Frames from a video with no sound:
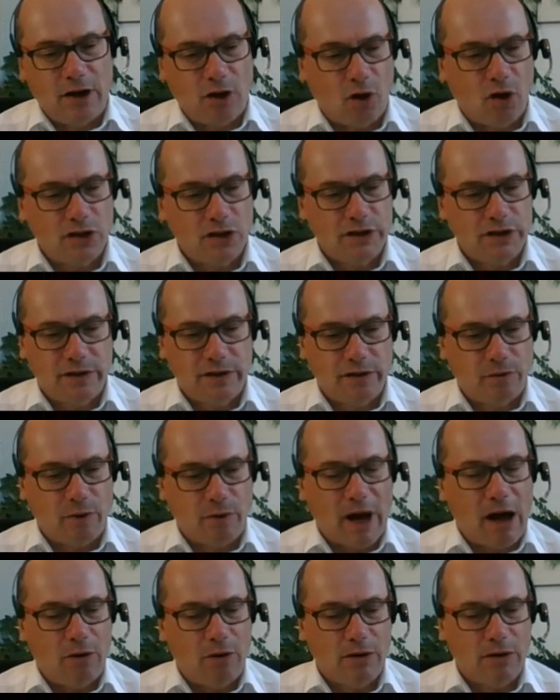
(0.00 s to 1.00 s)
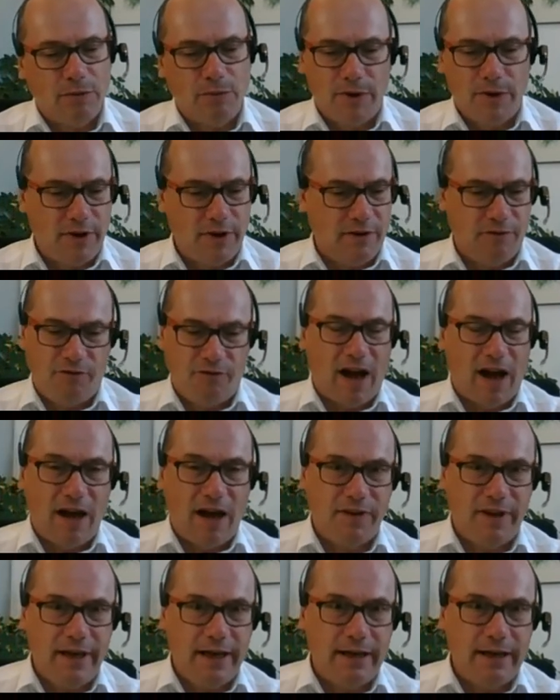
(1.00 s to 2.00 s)
lost ground within
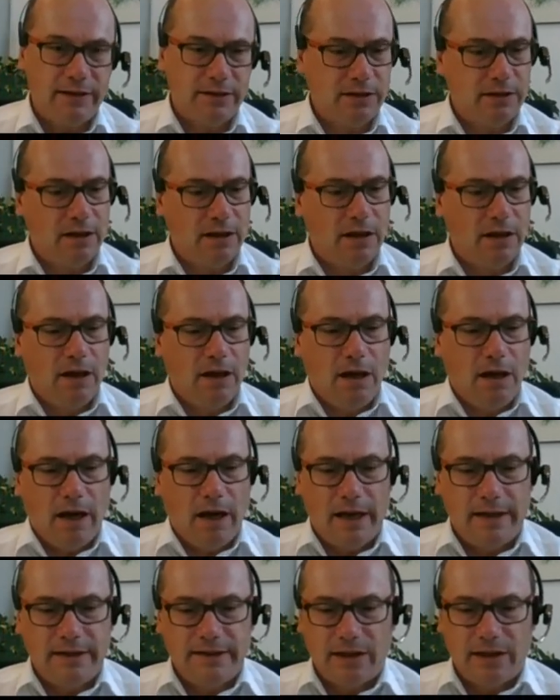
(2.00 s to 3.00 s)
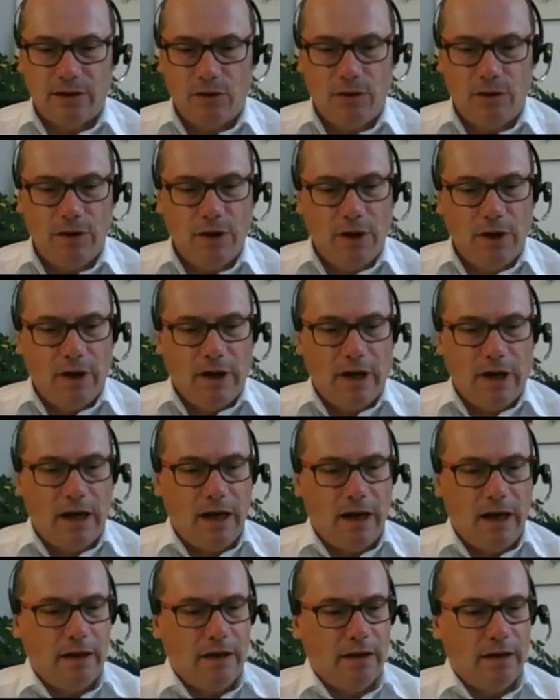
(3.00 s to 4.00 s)
5 years. And so
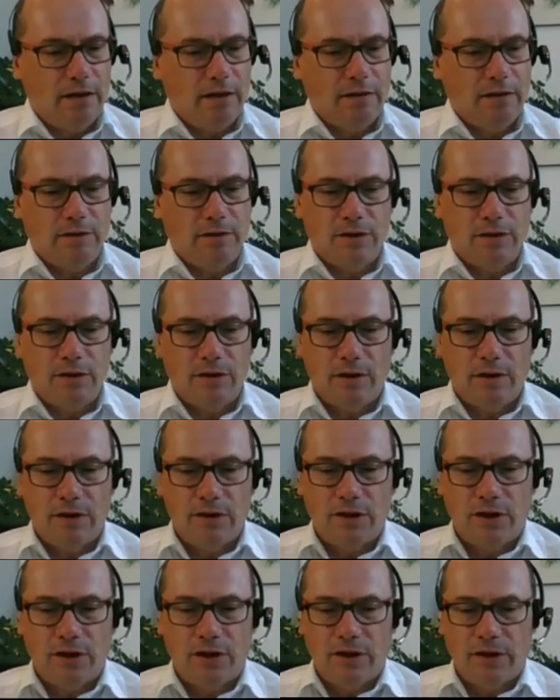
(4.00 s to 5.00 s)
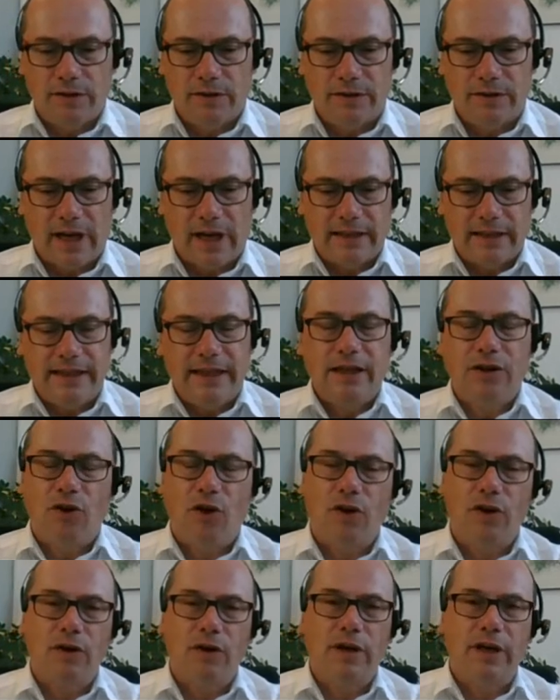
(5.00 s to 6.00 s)
Zeiss
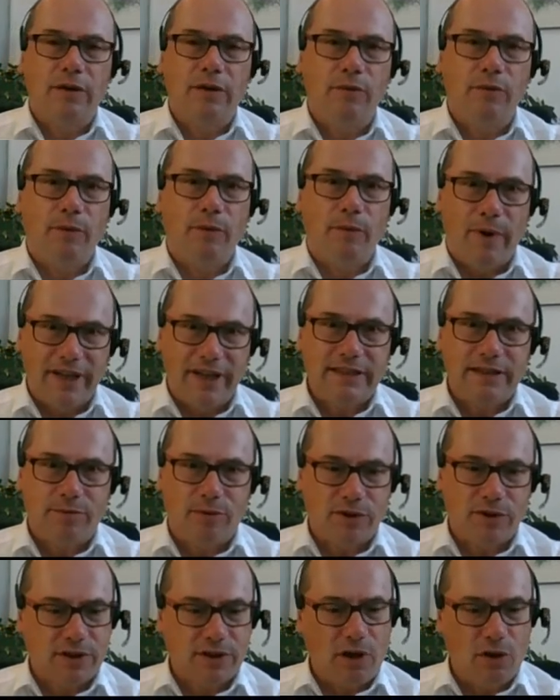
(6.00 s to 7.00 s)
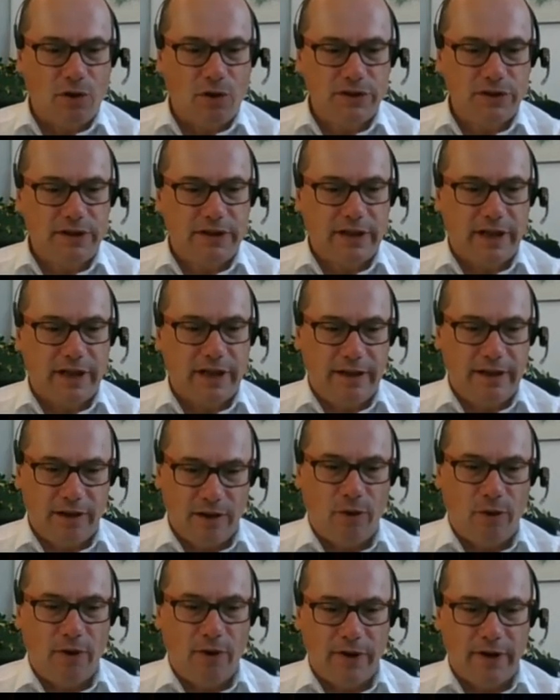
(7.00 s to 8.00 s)
Ikon in West was closed in the
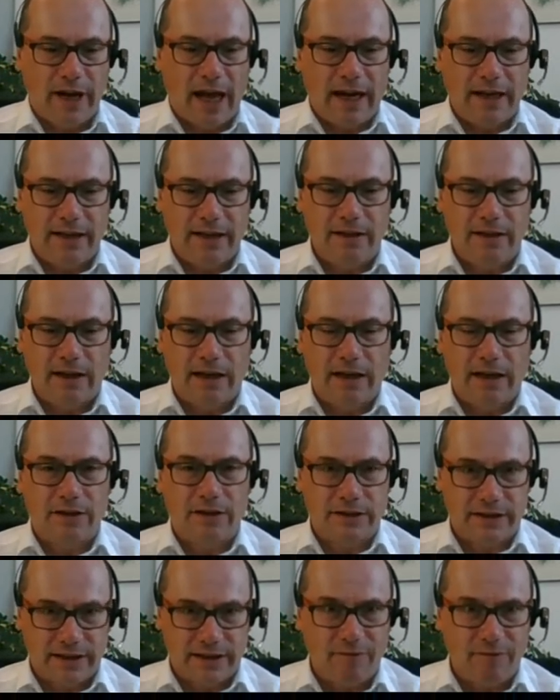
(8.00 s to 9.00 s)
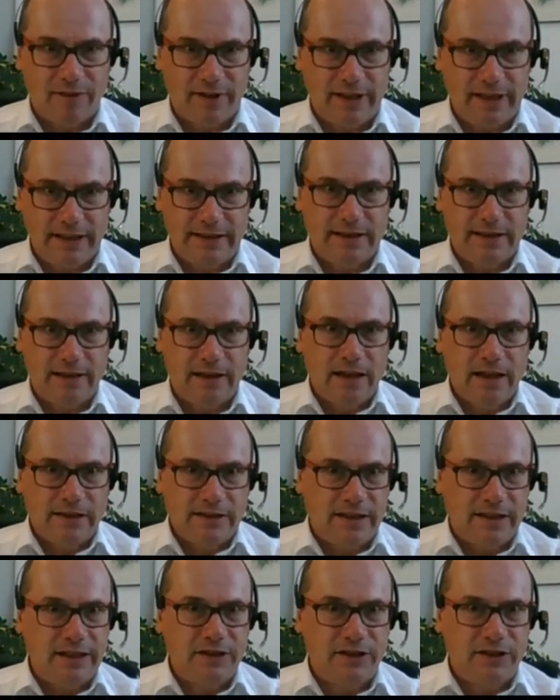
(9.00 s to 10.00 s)
early 1970s.
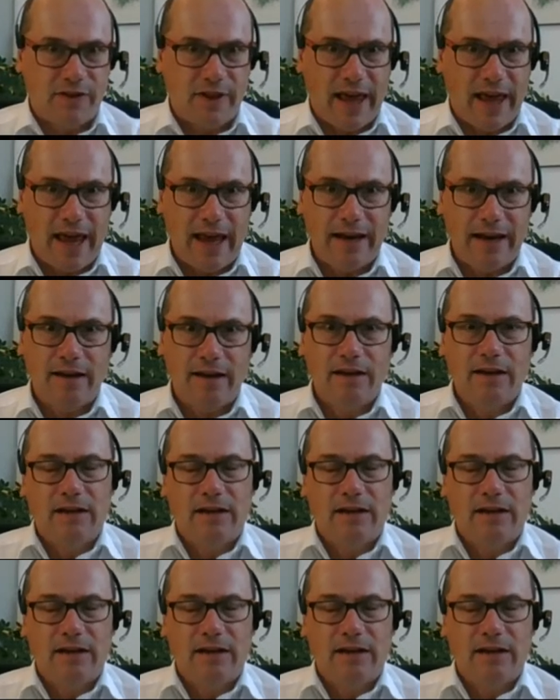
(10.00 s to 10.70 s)
Since then,